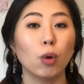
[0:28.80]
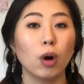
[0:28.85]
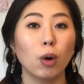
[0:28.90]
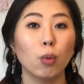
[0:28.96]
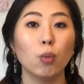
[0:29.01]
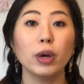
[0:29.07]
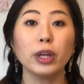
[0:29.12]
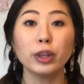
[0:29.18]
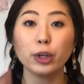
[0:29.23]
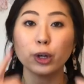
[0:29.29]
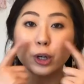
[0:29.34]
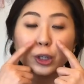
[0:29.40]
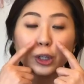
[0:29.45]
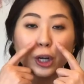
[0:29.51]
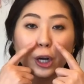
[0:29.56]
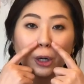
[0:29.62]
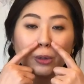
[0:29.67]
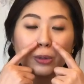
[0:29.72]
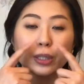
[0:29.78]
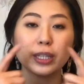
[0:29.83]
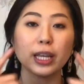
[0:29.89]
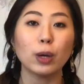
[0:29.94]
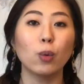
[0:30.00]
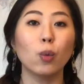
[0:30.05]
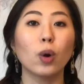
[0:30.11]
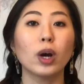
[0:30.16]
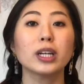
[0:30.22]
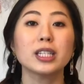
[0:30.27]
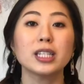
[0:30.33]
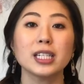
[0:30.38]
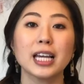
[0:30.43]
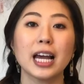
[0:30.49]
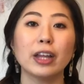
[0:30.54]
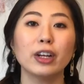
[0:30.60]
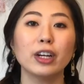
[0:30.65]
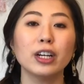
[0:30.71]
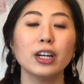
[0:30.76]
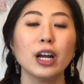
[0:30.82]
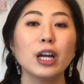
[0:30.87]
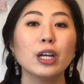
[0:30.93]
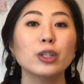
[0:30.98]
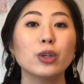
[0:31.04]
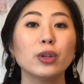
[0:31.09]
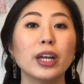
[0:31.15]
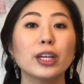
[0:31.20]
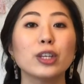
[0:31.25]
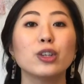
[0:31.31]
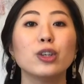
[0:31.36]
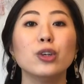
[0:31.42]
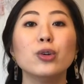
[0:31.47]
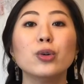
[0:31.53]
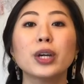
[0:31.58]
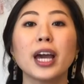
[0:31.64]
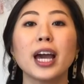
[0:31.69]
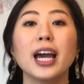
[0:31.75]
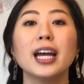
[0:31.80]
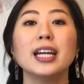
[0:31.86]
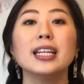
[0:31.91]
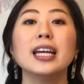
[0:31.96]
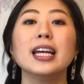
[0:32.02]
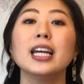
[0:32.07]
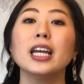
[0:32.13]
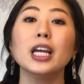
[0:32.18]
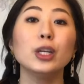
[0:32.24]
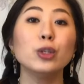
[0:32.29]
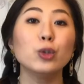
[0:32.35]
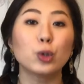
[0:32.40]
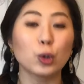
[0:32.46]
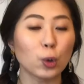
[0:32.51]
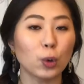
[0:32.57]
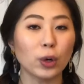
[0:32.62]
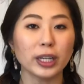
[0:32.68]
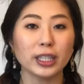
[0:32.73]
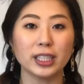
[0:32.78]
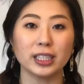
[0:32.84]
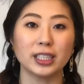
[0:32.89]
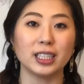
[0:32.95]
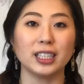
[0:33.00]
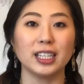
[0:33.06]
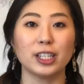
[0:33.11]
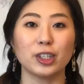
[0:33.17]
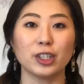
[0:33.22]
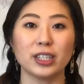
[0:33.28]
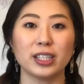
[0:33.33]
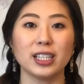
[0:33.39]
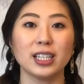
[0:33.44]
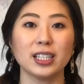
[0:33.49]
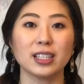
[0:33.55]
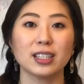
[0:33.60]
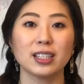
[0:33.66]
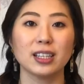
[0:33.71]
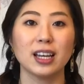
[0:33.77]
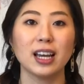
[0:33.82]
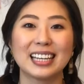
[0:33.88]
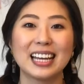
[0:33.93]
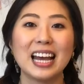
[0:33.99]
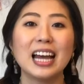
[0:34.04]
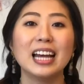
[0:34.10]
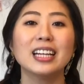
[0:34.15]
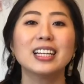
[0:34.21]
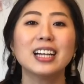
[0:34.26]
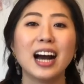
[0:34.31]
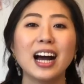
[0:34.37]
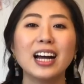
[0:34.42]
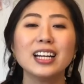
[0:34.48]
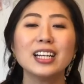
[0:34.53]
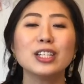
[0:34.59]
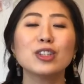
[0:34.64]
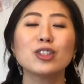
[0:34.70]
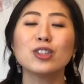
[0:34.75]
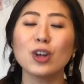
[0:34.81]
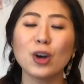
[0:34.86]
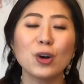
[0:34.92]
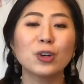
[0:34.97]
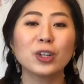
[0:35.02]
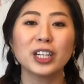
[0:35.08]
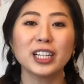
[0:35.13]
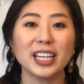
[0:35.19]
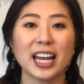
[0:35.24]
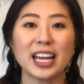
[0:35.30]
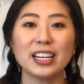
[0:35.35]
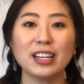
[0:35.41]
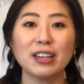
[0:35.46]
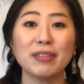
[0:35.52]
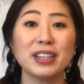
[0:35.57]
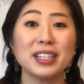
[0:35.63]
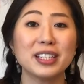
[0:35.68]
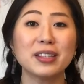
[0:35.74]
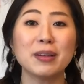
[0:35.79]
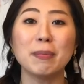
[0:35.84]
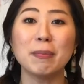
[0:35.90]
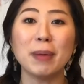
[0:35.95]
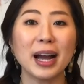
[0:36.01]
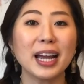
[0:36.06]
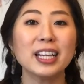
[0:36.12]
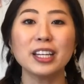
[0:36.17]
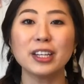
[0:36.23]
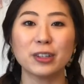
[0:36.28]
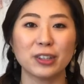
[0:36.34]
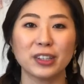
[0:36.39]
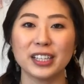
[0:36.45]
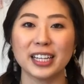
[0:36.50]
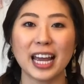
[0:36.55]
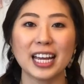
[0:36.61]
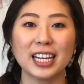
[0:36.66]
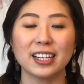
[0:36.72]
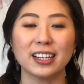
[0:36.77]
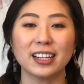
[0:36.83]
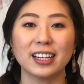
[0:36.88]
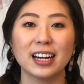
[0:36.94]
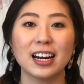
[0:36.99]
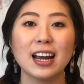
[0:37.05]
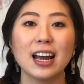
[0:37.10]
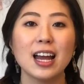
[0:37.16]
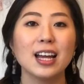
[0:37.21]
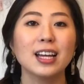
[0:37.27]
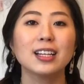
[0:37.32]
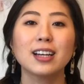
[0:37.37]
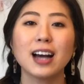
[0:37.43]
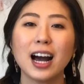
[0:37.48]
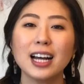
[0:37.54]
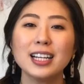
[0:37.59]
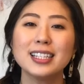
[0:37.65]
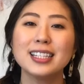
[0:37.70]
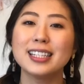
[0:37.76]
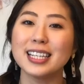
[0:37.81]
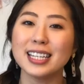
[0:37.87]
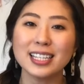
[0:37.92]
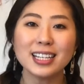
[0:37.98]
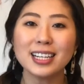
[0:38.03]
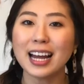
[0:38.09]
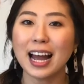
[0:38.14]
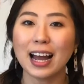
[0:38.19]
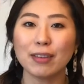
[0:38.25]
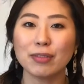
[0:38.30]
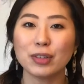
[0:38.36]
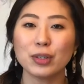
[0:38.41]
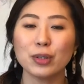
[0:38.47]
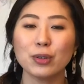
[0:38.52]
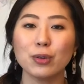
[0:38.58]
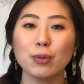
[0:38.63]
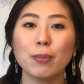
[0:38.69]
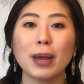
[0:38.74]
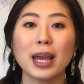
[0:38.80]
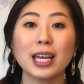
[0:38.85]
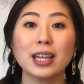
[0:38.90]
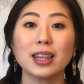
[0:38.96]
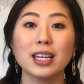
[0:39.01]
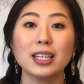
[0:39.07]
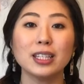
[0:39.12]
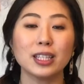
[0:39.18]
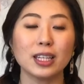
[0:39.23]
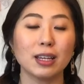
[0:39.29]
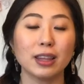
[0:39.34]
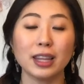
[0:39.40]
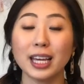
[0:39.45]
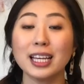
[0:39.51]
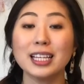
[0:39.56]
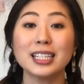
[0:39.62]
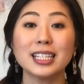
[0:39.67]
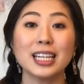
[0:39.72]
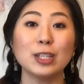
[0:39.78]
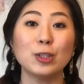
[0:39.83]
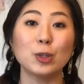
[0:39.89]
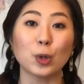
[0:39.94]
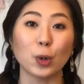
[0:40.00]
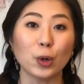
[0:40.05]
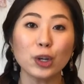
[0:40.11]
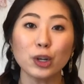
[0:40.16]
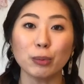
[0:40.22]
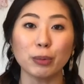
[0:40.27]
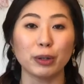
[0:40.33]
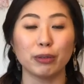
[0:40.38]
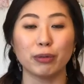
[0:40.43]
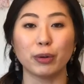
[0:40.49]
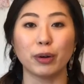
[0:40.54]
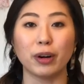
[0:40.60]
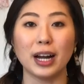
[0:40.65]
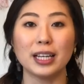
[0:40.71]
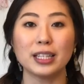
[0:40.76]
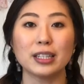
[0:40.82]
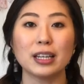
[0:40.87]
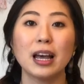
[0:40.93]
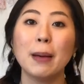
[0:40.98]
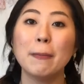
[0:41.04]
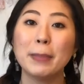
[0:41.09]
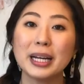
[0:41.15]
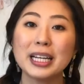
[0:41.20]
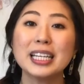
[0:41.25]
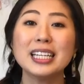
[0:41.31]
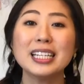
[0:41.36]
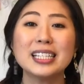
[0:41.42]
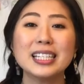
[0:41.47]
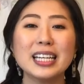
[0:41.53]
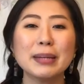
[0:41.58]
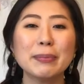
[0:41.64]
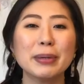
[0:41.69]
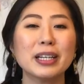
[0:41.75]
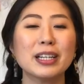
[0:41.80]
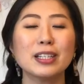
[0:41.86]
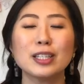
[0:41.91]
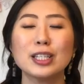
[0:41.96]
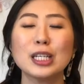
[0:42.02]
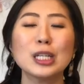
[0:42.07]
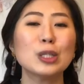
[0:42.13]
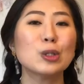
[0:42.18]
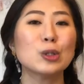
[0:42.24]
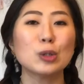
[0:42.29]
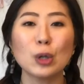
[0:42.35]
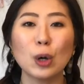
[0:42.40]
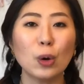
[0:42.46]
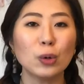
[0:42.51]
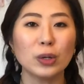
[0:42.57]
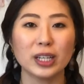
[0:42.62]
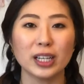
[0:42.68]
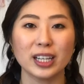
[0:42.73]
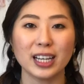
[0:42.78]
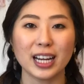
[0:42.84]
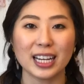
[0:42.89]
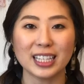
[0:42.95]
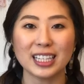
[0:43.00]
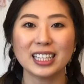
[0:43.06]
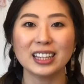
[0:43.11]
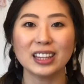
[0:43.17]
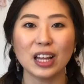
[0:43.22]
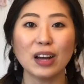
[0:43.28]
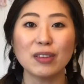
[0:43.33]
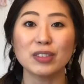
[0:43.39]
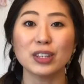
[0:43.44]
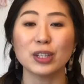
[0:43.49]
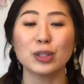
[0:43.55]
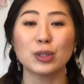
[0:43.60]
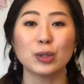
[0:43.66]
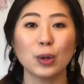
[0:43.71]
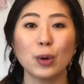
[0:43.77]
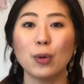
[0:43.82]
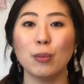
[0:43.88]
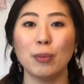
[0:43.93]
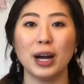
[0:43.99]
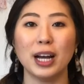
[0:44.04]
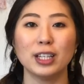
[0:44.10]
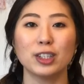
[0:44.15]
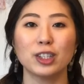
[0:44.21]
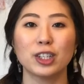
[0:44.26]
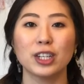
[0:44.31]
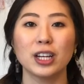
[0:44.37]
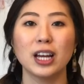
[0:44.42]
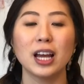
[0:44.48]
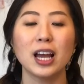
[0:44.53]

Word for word: with your nose, they work together so that you can enjoy the deliciousness. God is so creative. He's the mighty creator. God didn't have to make things, things enjoyable for us, but he did because he's so good and he loves us so much.